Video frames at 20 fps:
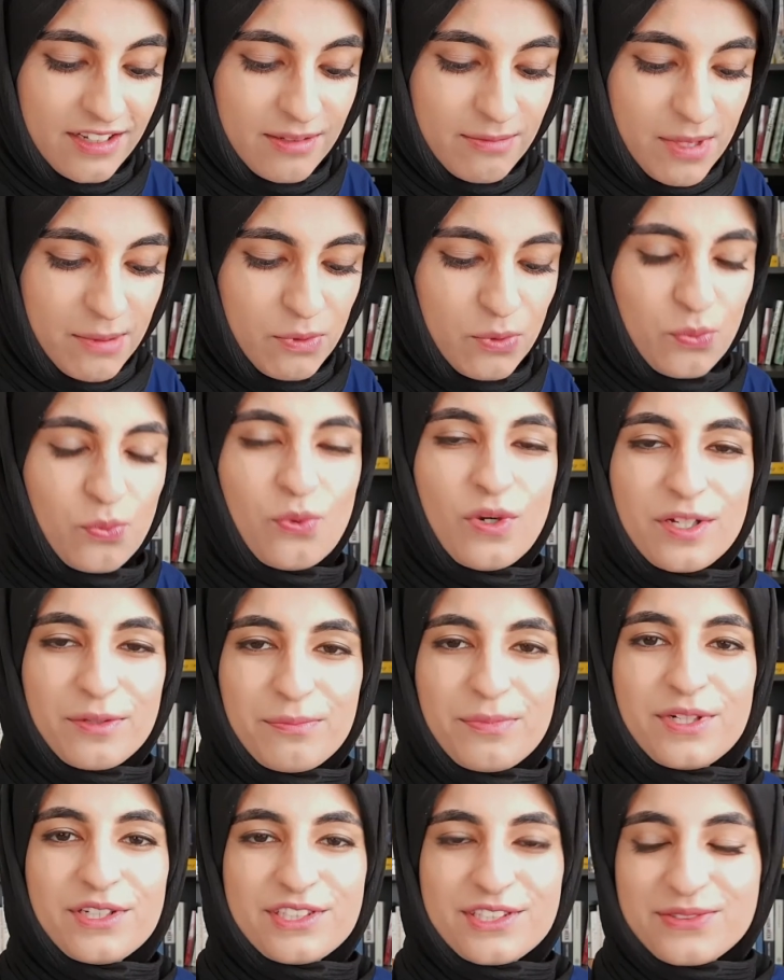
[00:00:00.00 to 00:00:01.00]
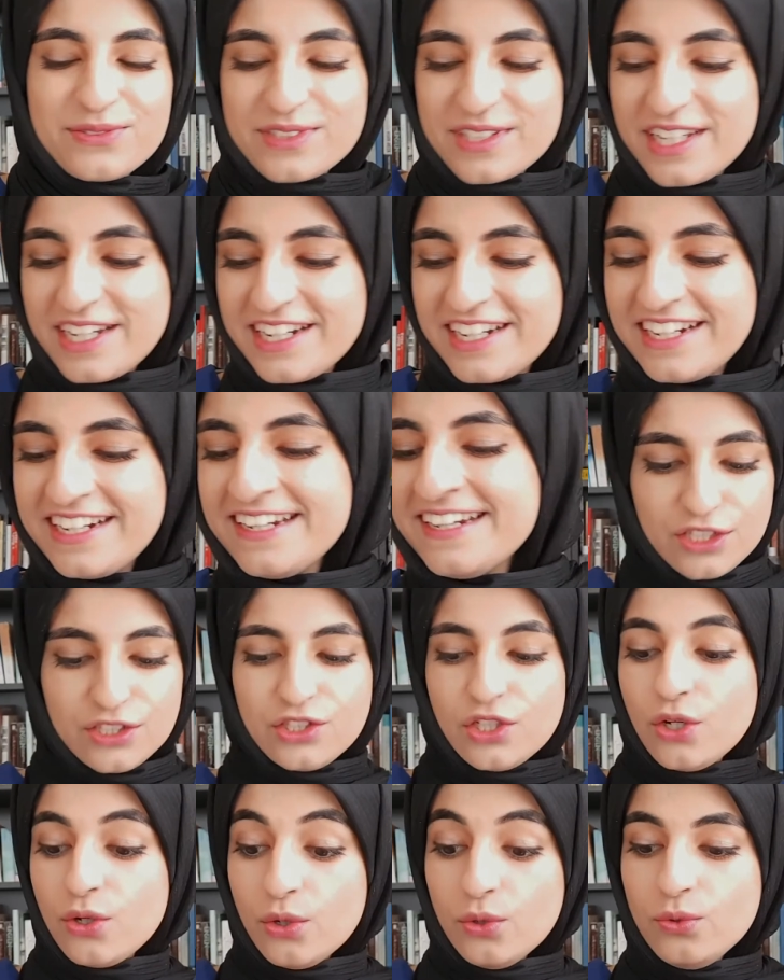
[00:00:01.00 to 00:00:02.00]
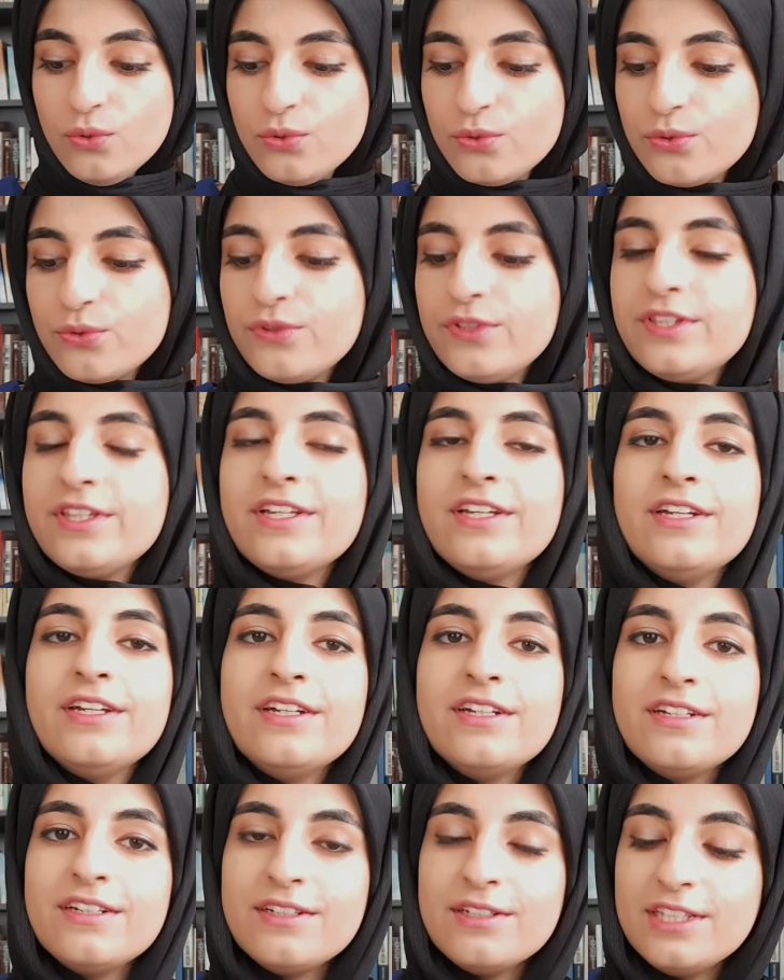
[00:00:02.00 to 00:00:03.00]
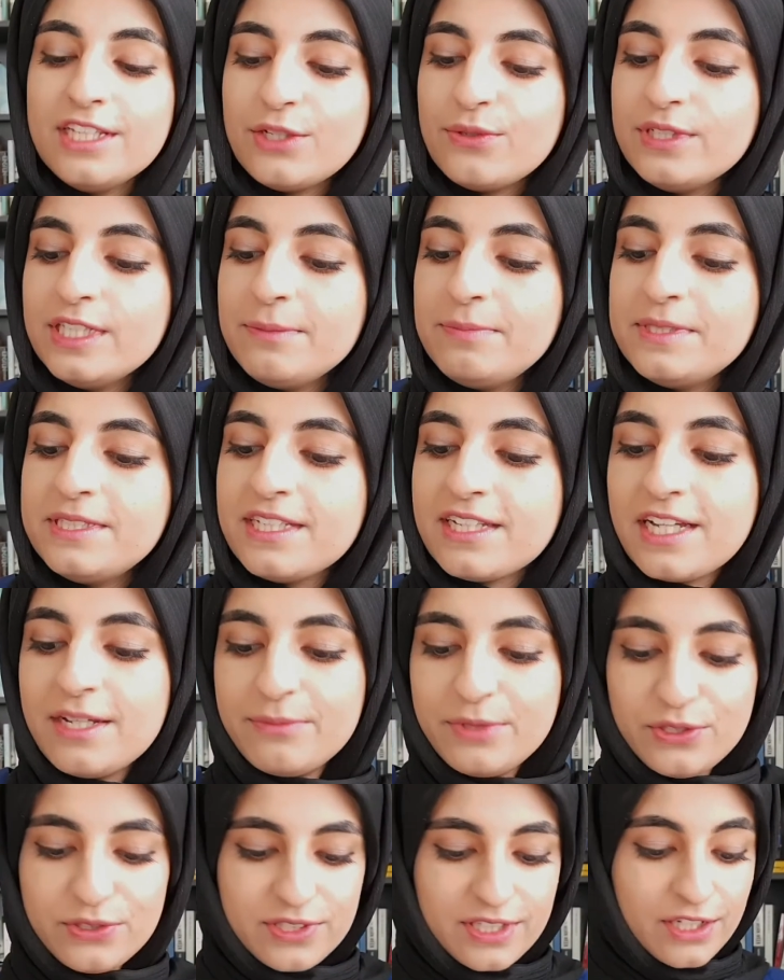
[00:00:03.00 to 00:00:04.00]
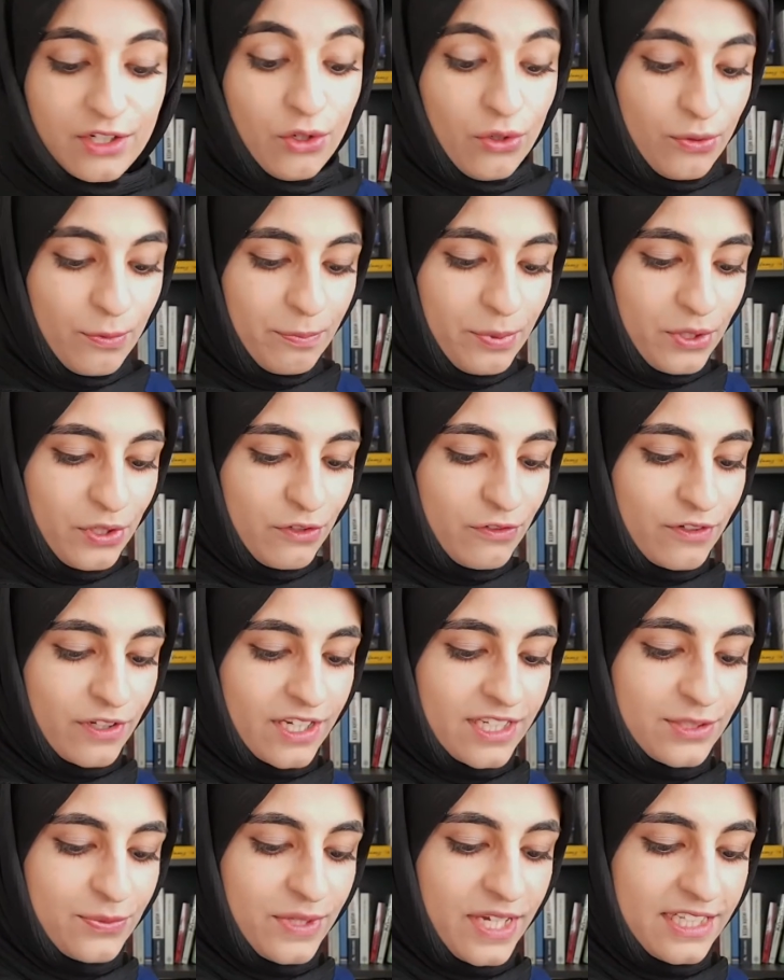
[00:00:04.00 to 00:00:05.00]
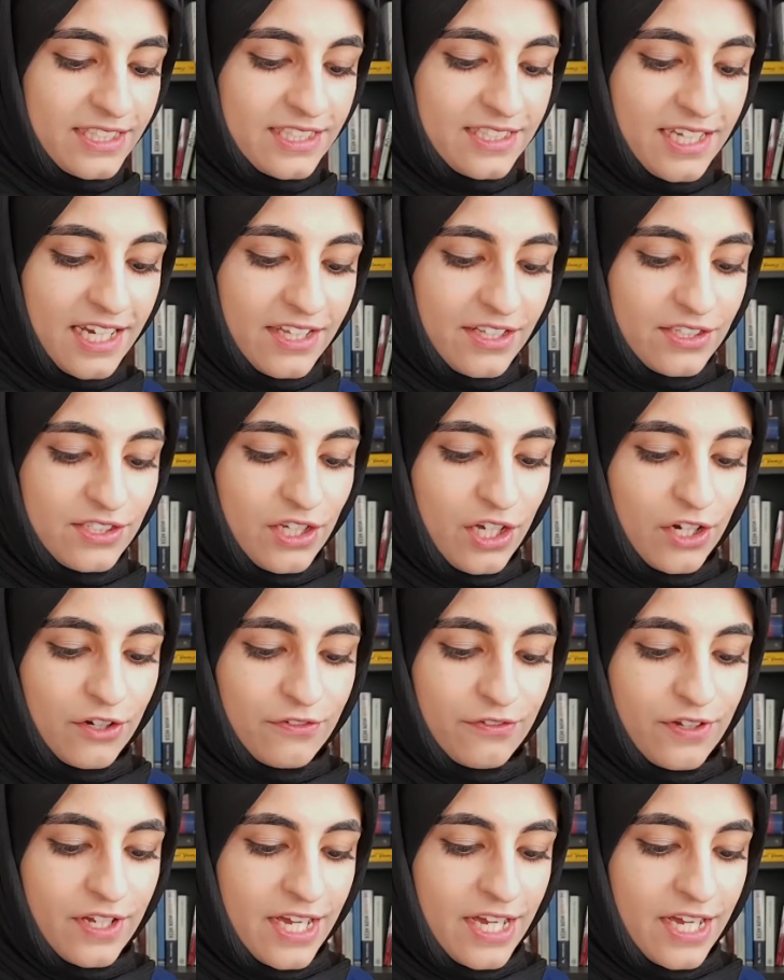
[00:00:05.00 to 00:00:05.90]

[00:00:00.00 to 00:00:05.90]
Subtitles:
Maybe one person will care. So, oh, the liquid lipstick I'm using. Oh, beautiful, because we get to tie this off.